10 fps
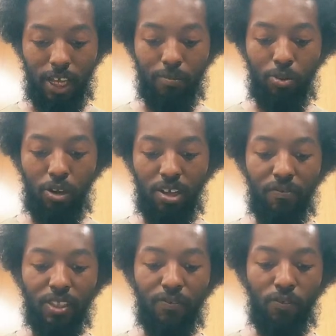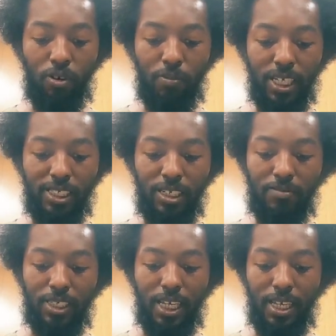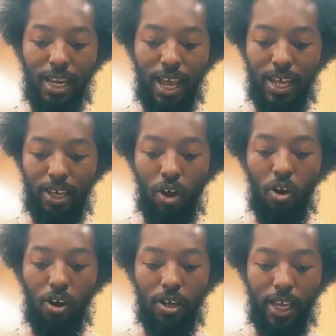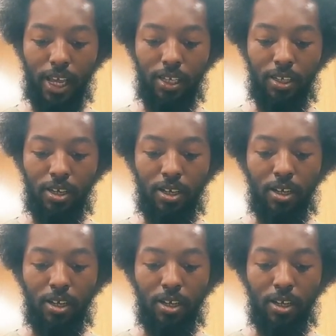important for the formation of DNA and RNA,